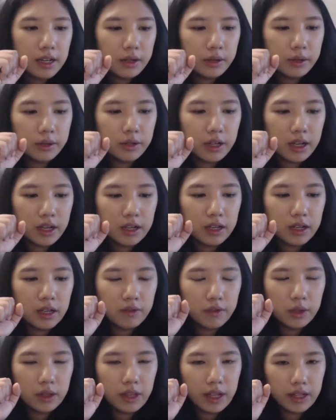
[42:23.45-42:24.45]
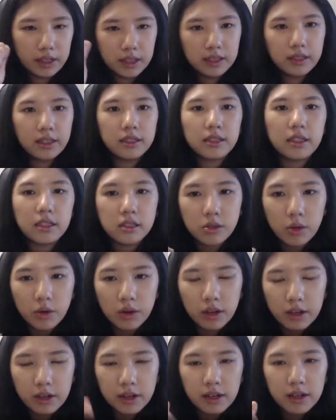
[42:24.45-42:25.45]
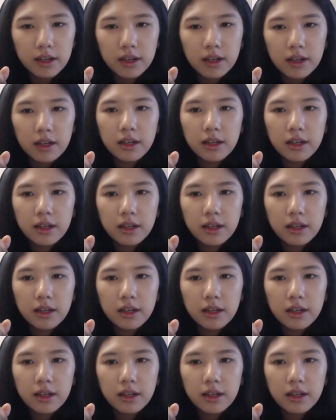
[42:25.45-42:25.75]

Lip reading: who can give you like this story,